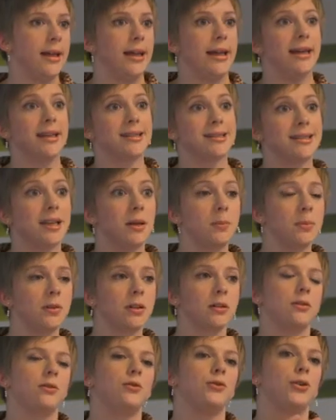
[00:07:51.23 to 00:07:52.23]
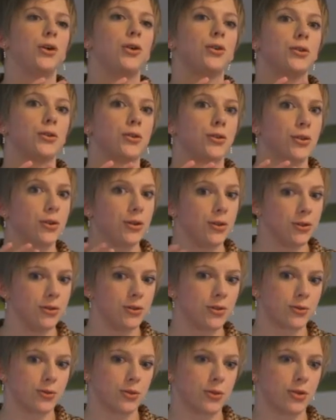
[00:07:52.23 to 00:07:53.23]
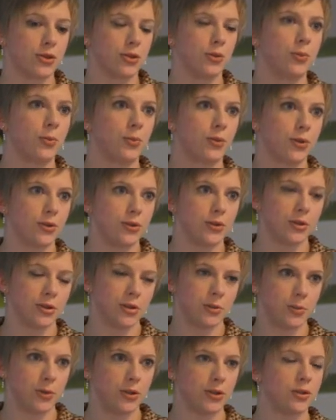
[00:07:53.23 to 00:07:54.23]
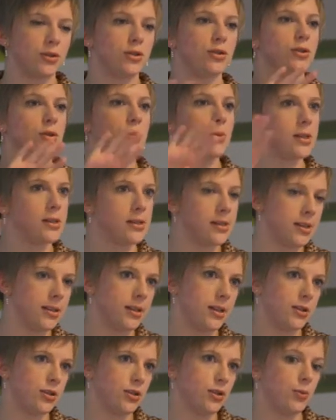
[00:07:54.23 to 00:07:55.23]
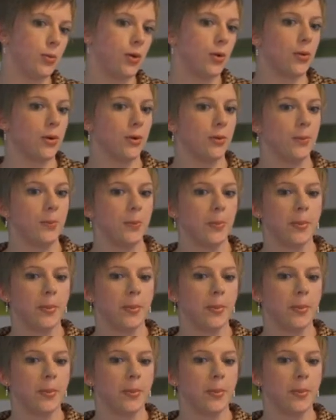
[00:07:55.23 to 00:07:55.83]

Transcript: except for construction products, but you will see that tomorrow.